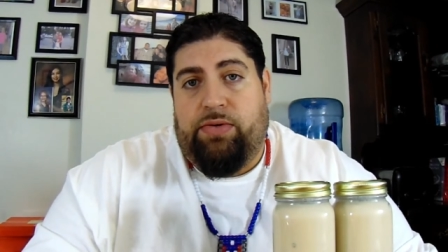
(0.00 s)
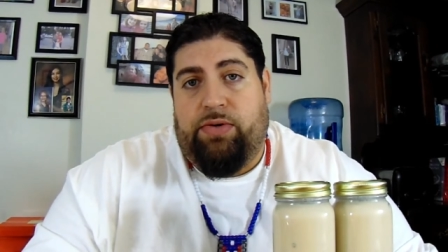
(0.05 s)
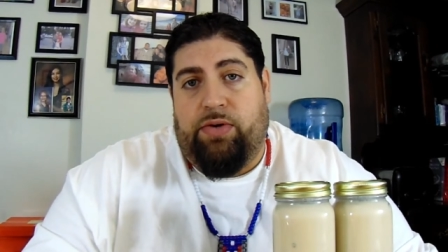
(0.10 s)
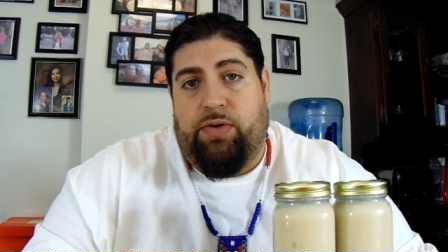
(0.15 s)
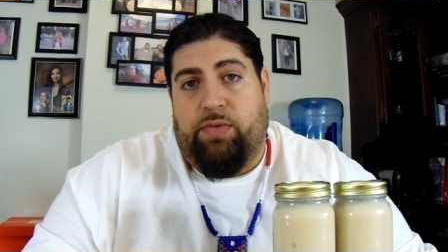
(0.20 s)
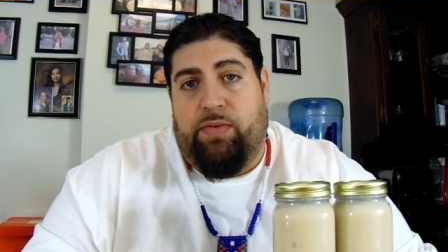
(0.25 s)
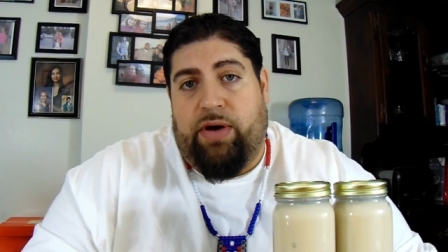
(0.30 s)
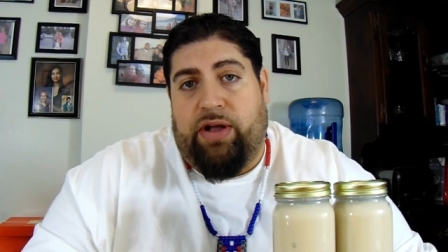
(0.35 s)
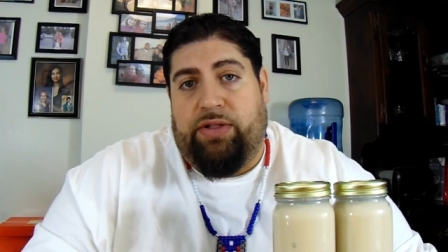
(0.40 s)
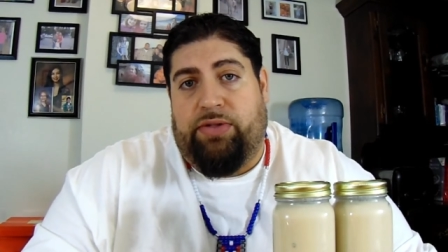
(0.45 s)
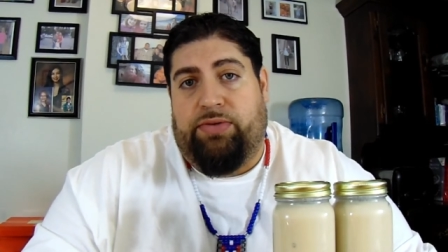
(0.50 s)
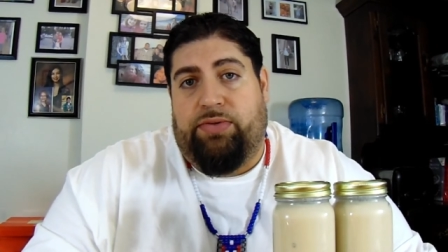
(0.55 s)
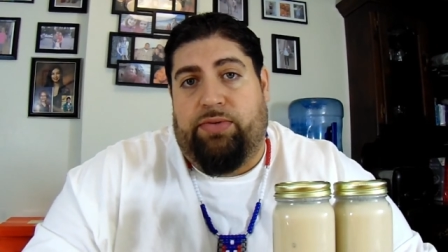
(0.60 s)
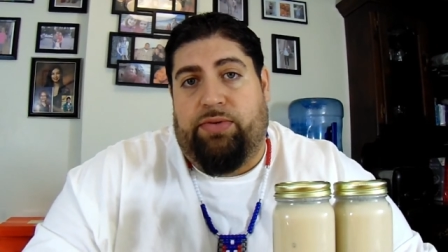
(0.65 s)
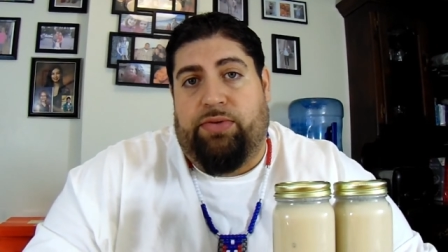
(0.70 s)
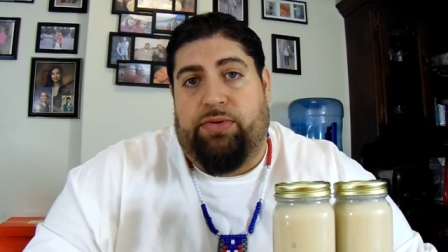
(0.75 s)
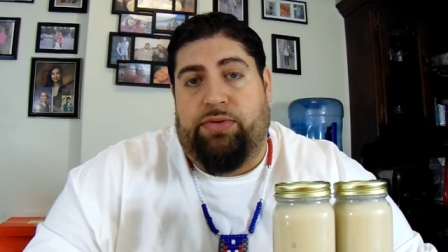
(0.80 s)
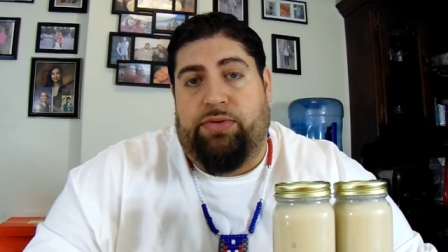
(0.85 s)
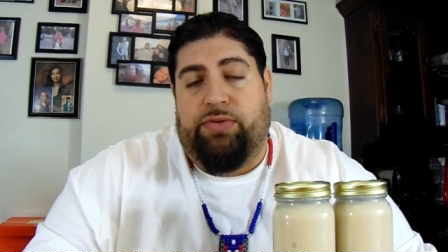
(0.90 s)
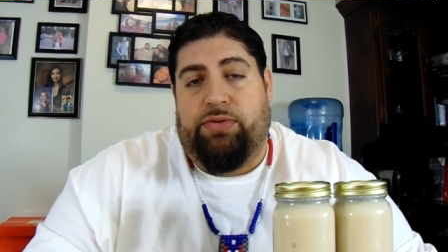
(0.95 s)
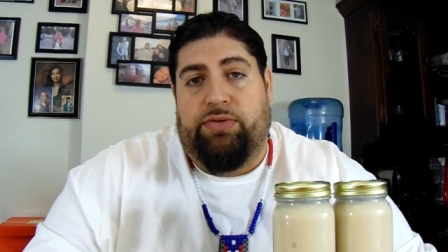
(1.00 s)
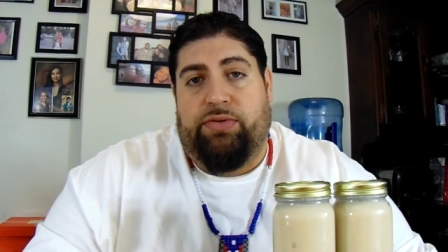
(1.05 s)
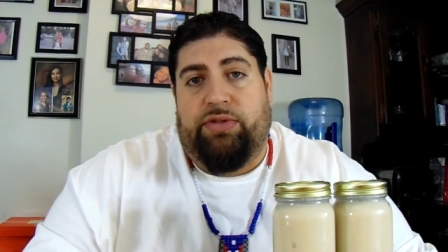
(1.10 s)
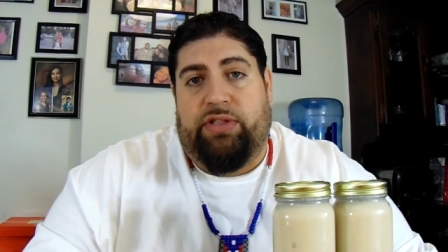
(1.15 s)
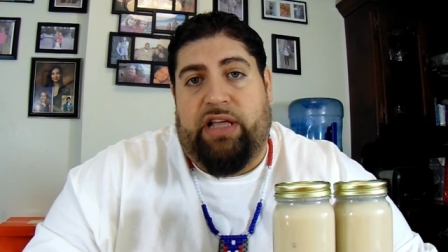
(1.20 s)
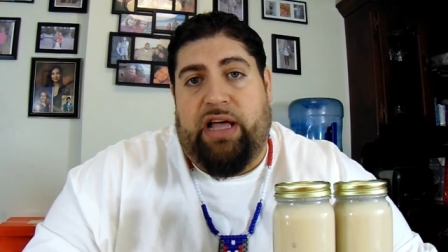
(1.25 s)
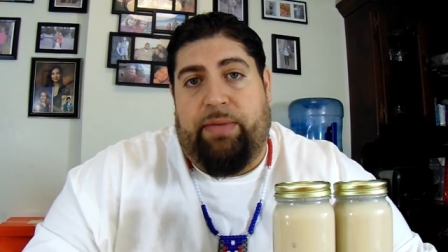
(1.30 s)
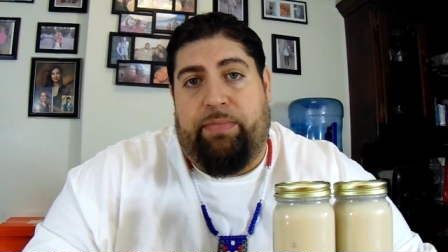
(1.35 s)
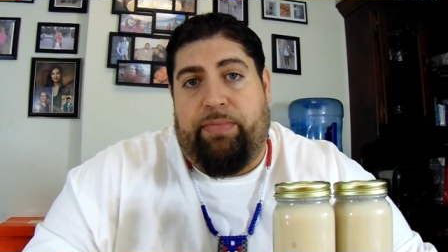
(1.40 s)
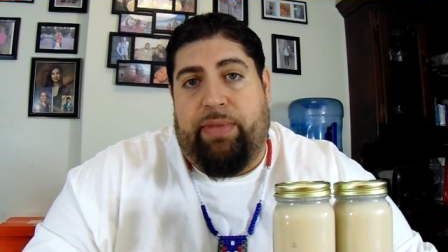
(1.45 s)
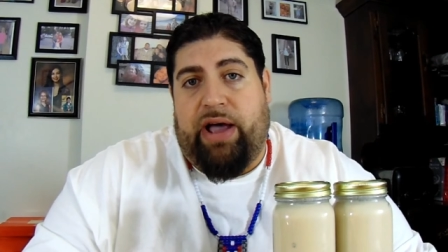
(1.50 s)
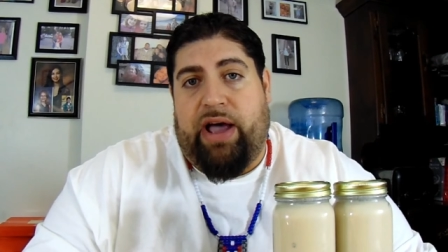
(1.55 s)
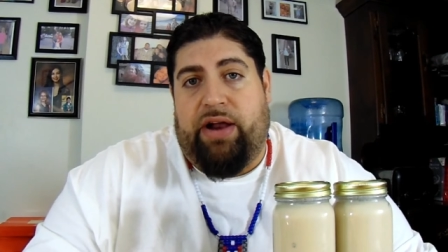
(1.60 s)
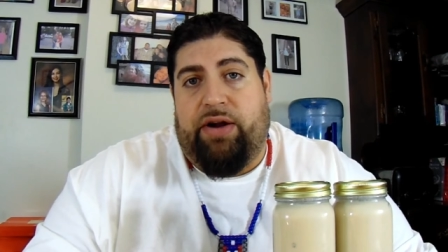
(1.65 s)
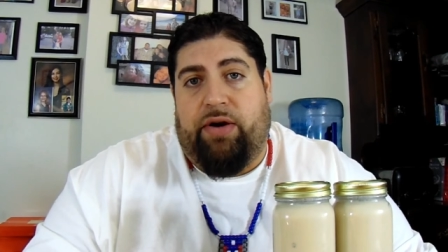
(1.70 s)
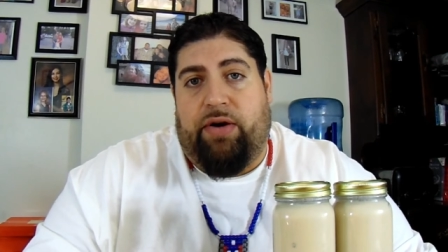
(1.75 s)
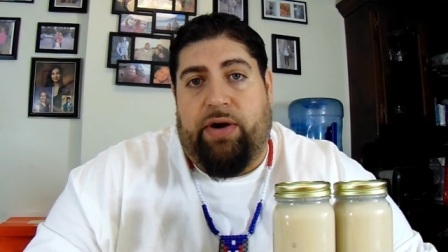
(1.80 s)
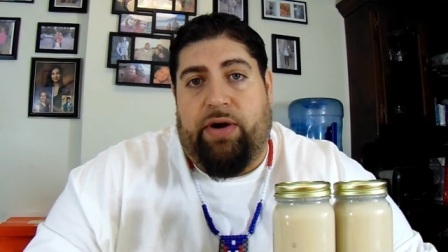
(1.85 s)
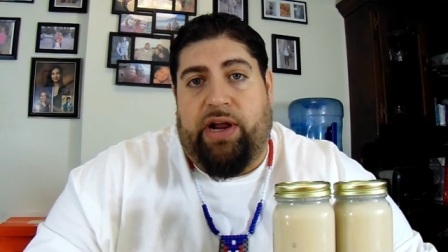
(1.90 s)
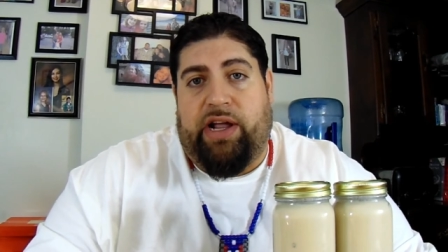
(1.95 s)
who went through that
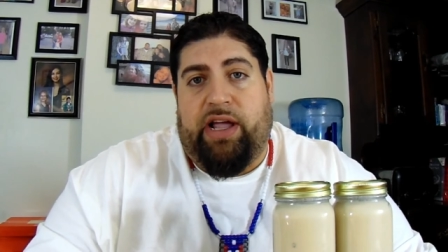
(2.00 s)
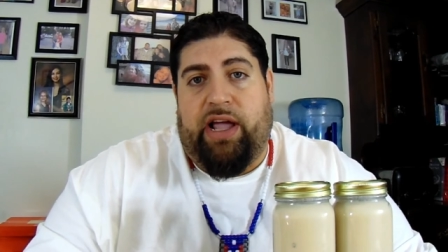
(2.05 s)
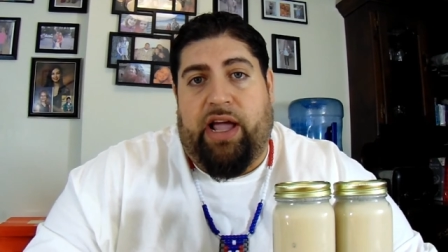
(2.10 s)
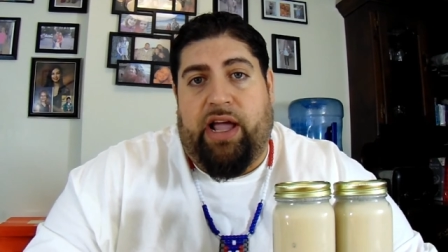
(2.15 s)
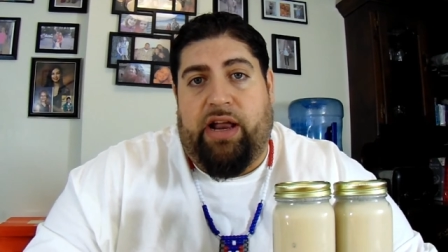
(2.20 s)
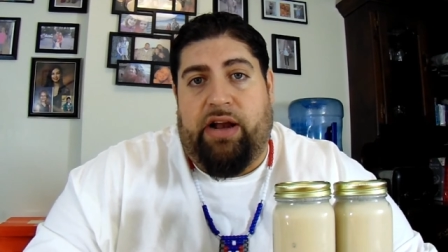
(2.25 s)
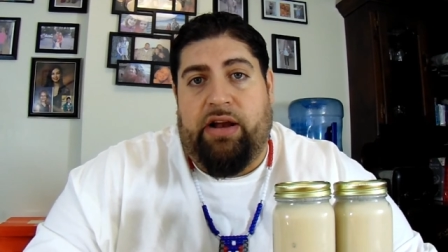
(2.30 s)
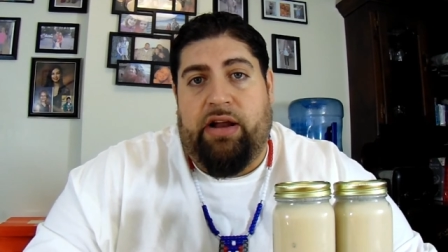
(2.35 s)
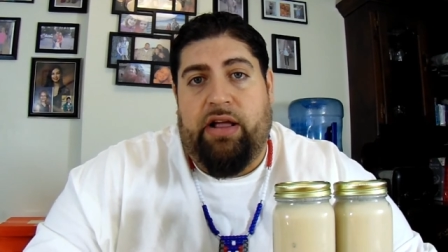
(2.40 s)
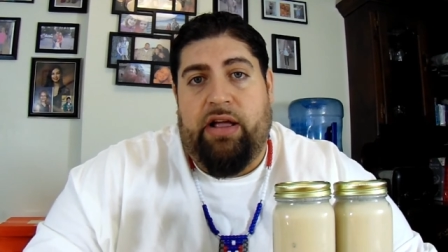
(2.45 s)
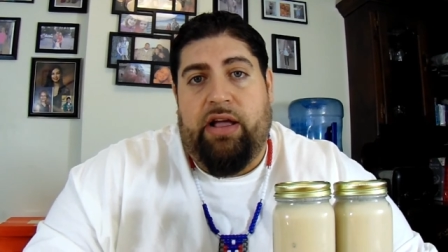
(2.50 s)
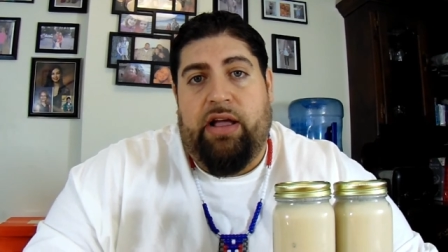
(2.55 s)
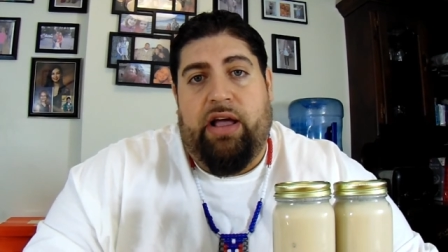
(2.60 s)
bad hurricane.